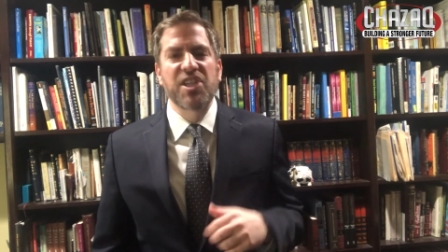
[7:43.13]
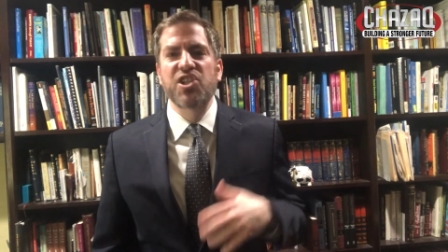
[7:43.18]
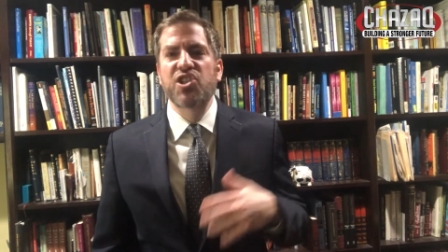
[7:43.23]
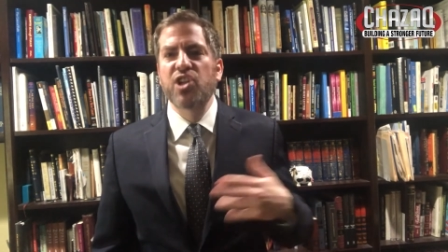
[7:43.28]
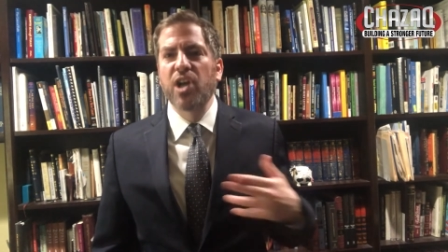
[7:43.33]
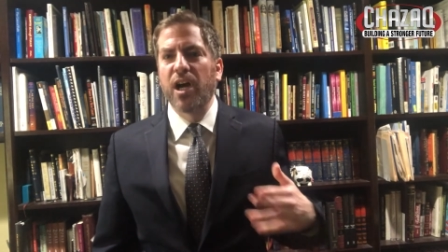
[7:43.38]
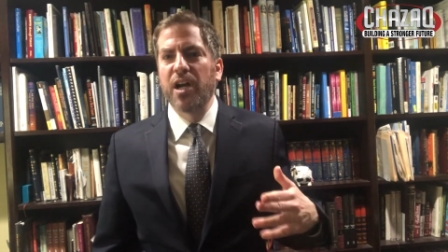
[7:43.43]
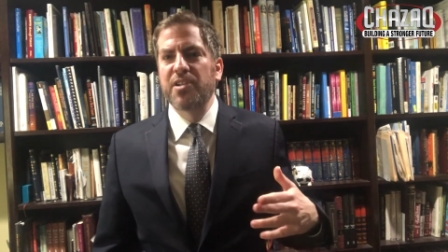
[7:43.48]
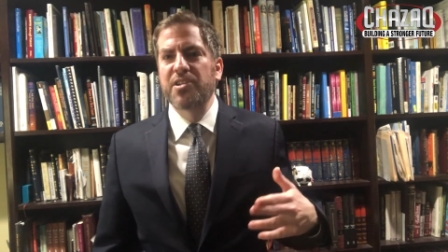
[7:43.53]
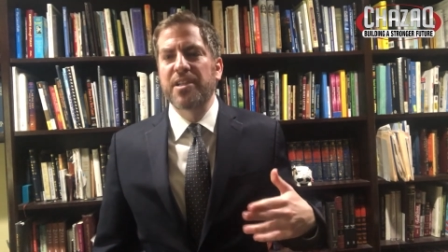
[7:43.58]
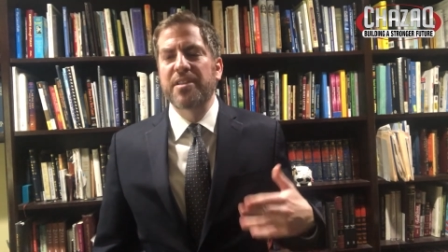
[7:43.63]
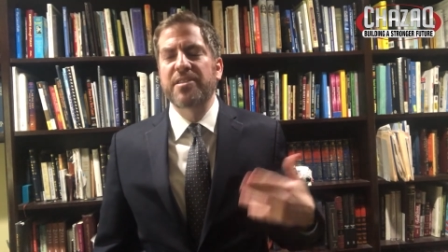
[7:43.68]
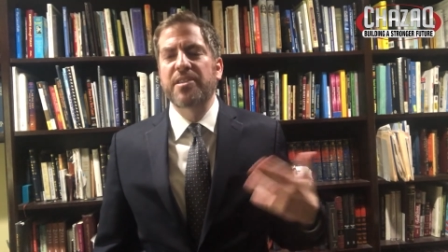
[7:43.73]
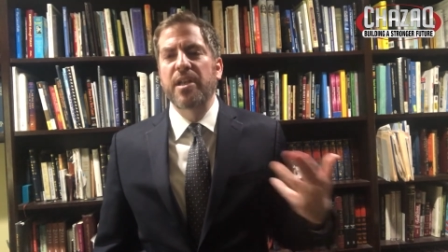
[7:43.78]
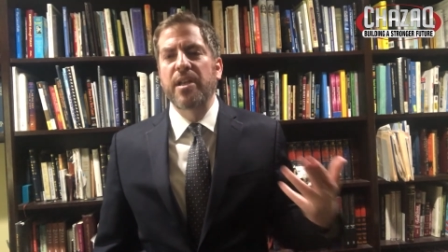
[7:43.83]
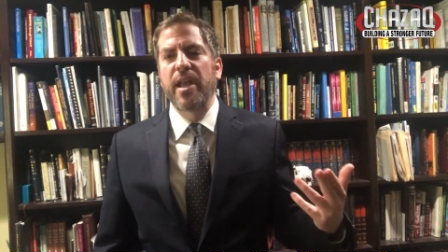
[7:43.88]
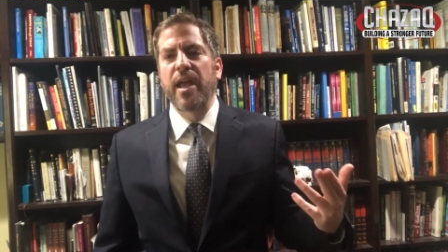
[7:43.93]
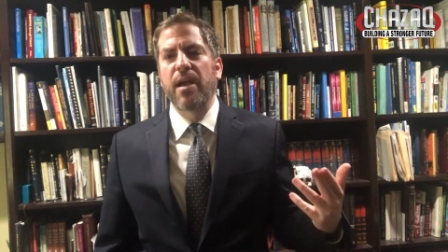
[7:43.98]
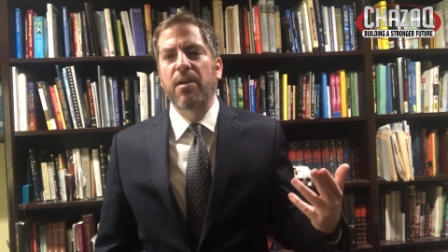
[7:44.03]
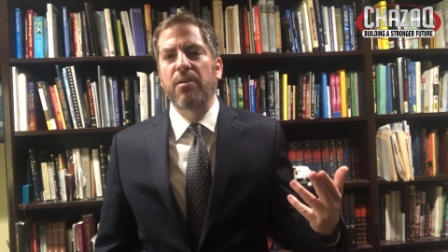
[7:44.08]
judge and
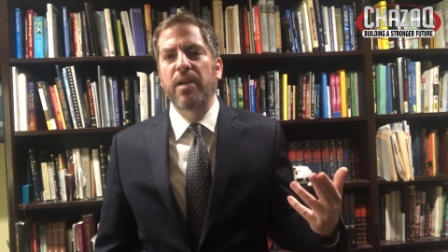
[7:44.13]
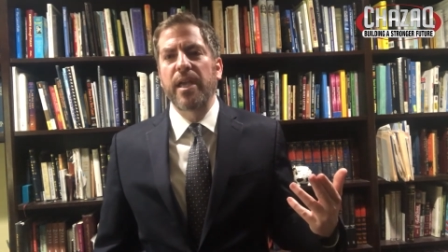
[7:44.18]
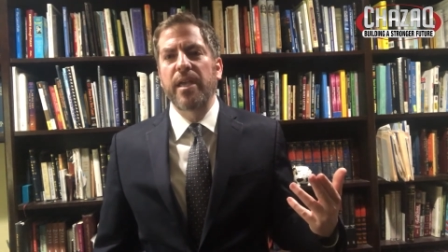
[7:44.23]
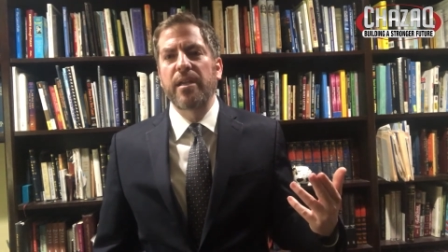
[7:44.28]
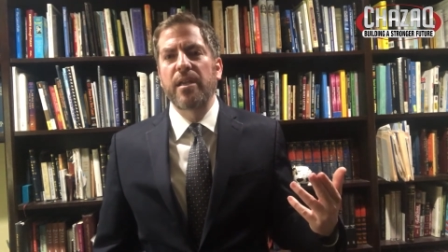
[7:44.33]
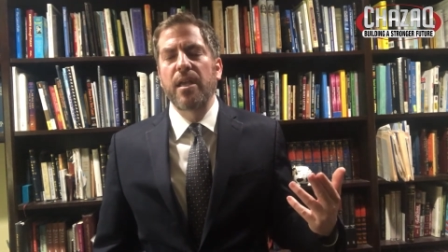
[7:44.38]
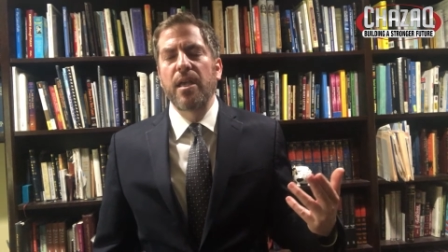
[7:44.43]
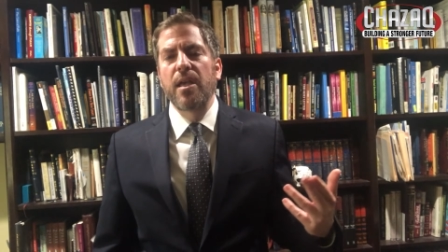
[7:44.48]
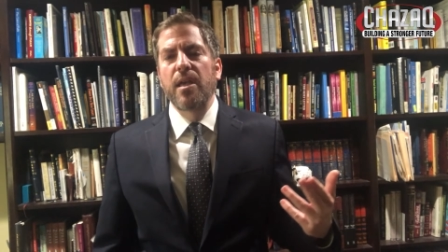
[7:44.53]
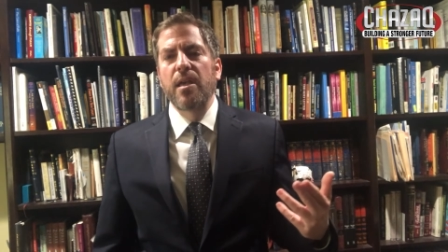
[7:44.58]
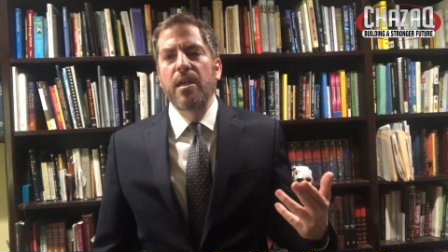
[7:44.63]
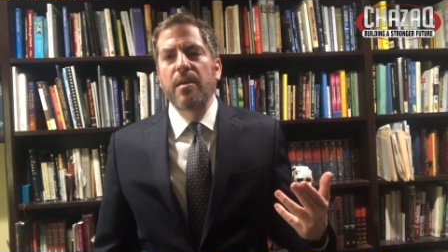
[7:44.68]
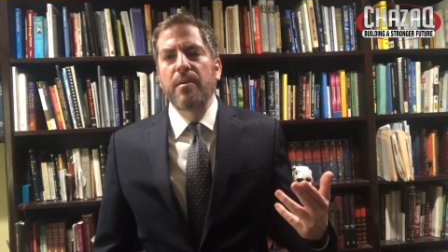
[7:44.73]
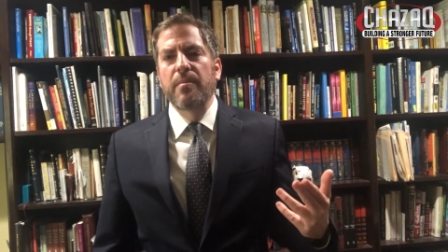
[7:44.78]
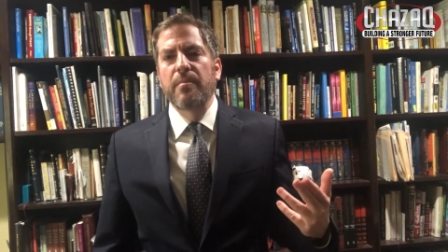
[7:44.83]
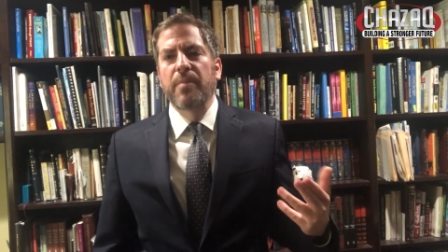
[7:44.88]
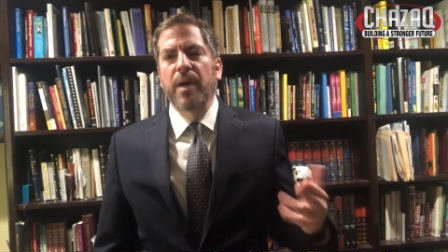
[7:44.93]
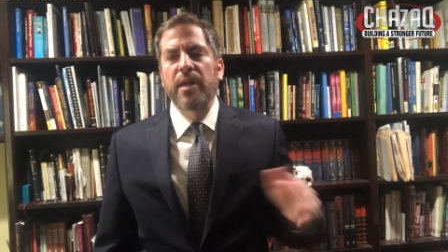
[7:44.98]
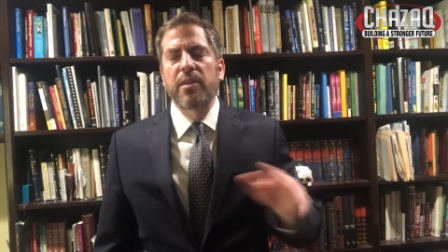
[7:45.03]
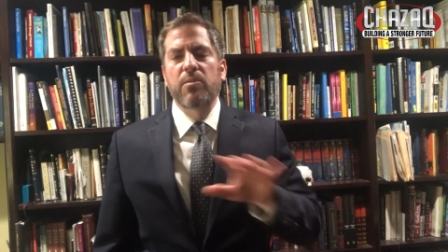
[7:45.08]
to narrate.
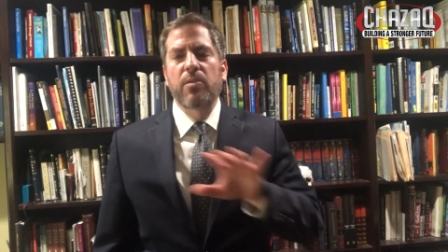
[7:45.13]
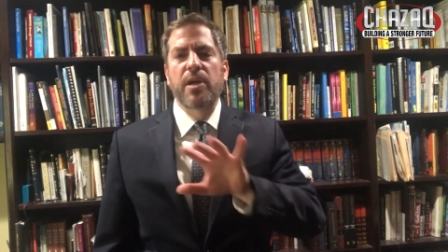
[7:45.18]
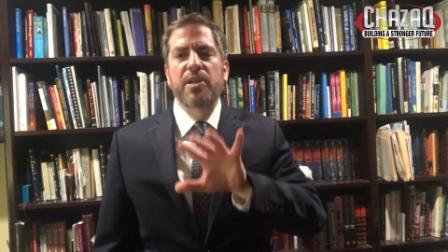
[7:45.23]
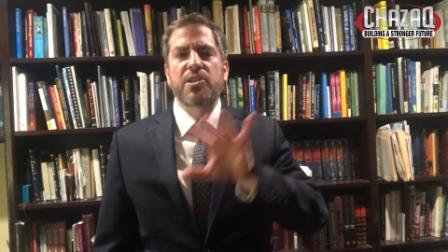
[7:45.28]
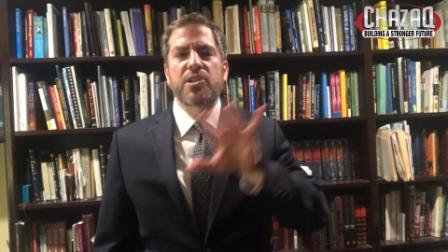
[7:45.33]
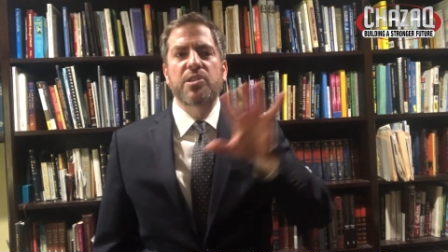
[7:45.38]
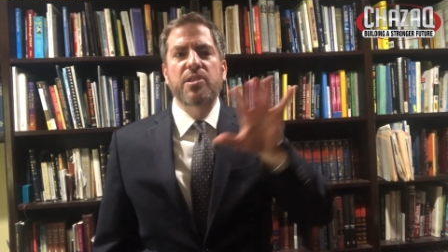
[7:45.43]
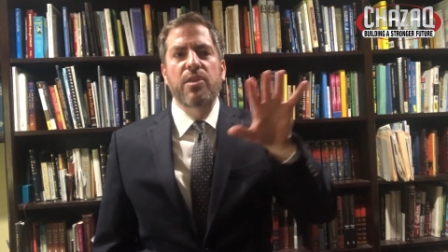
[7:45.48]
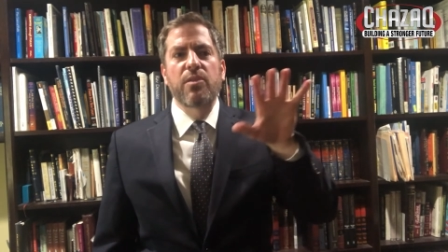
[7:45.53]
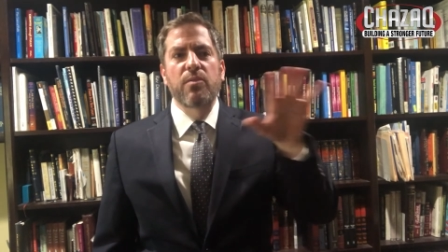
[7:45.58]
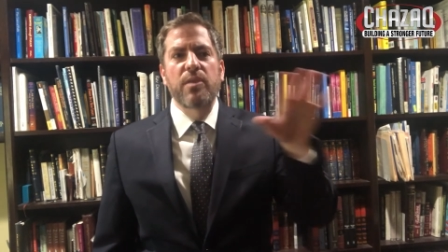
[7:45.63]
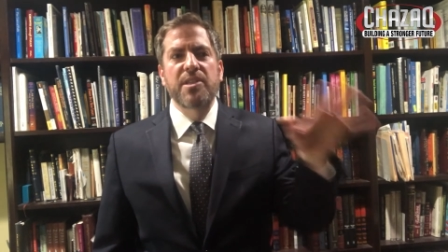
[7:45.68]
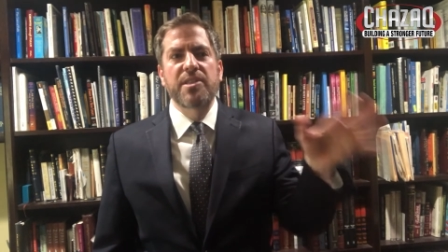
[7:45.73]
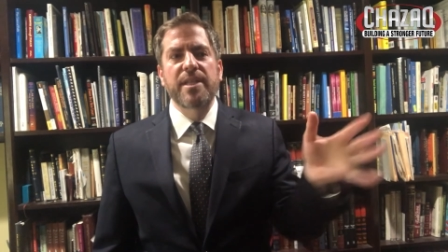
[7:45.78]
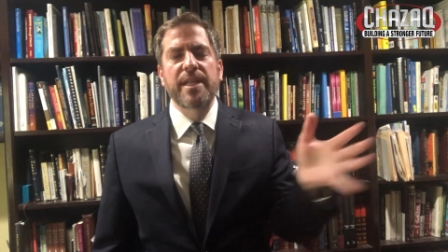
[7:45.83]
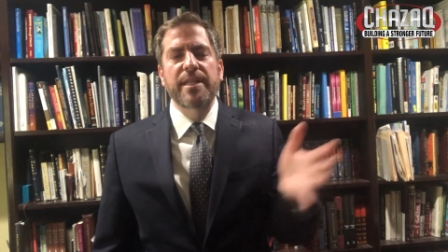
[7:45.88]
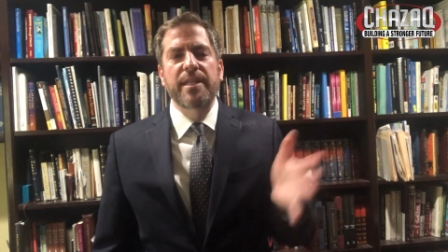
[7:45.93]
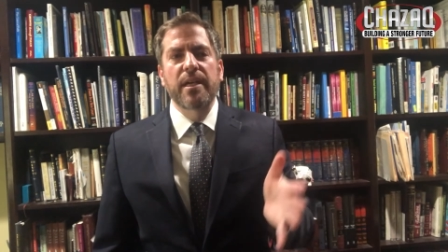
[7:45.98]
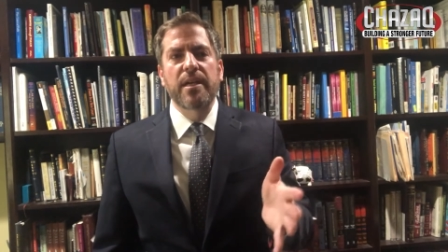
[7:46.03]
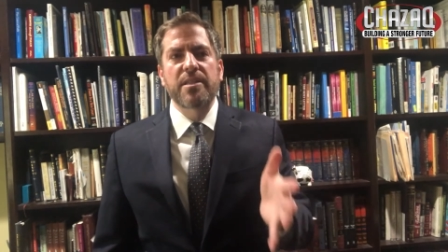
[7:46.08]
By the way, just the
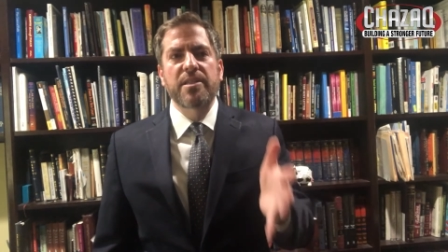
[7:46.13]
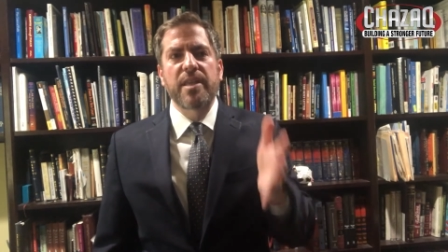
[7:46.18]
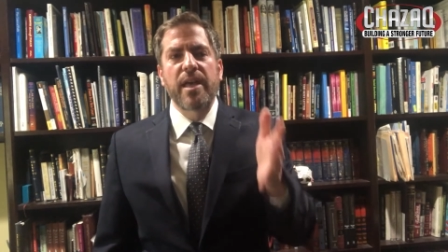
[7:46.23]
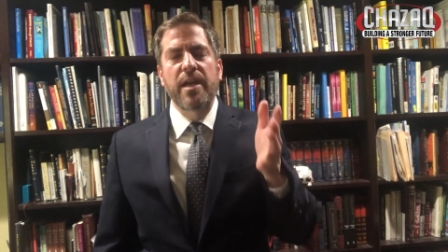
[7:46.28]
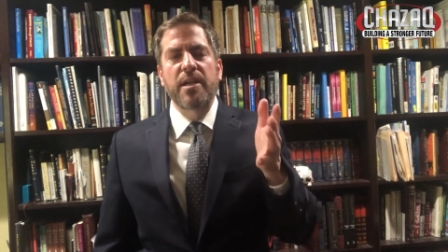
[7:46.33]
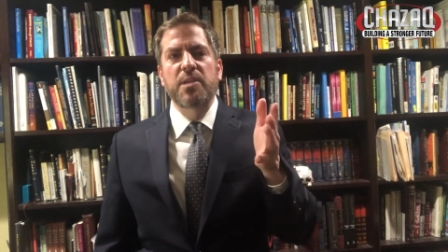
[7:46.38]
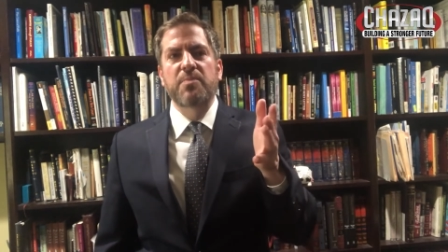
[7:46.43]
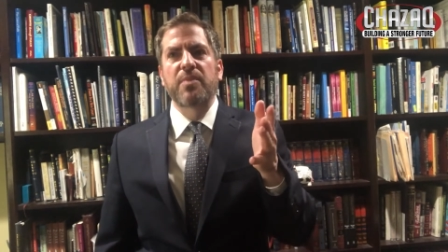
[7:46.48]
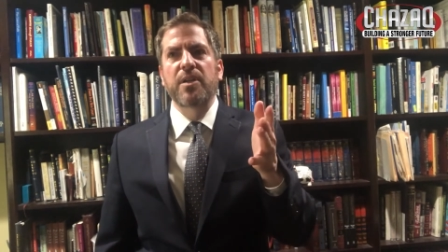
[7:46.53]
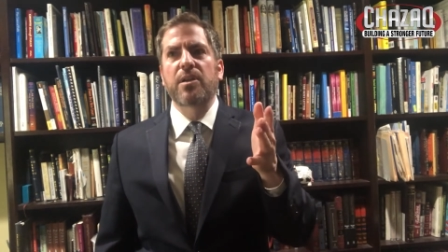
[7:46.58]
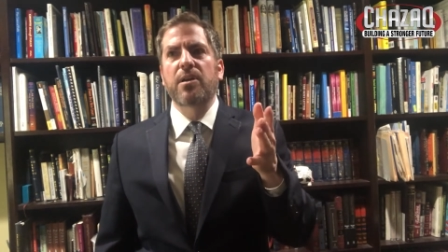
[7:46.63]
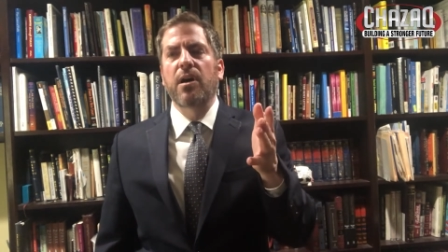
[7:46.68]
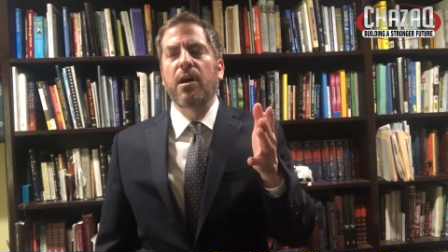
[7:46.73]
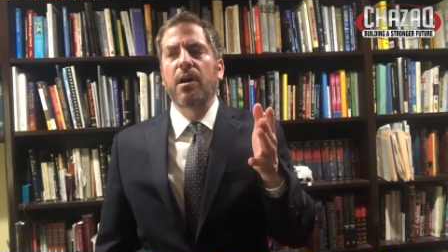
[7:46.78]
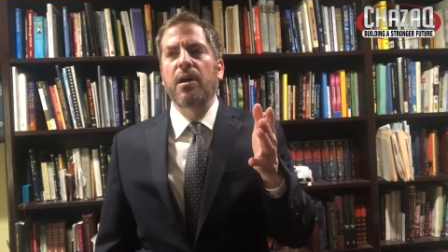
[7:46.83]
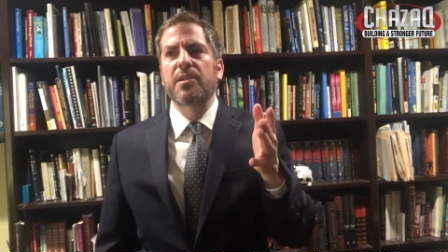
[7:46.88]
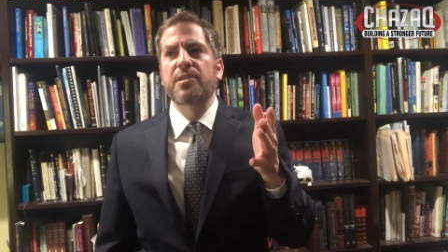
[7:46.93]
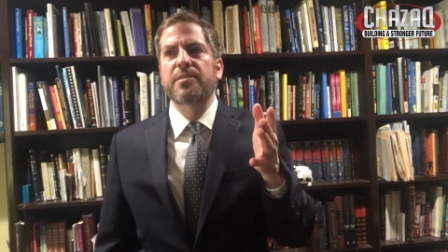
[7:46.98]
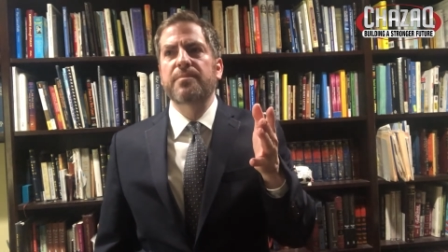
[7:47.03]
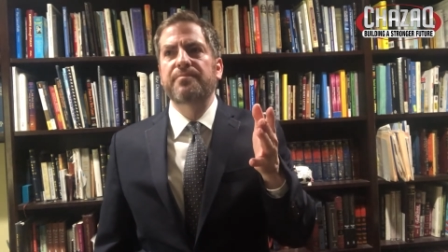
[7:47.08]
reason it does that is
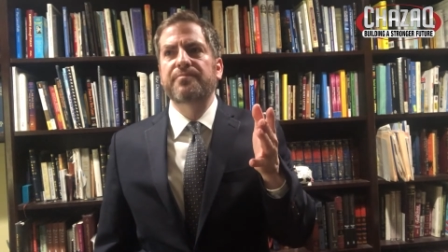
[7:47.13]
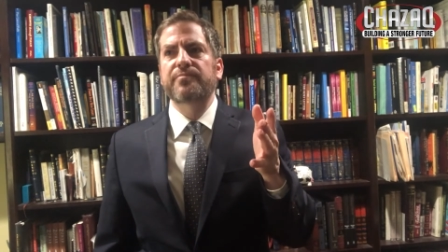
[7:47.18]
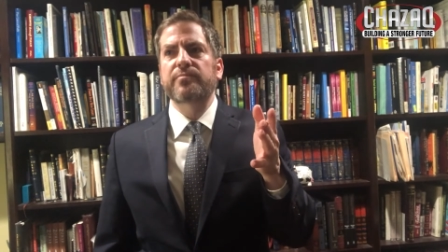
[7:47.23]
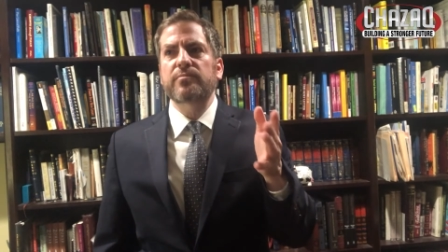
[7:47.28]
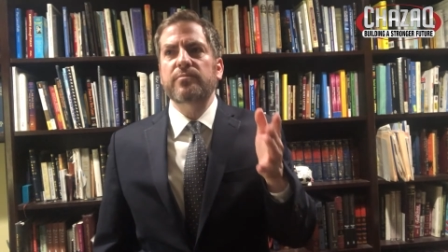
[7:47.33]
because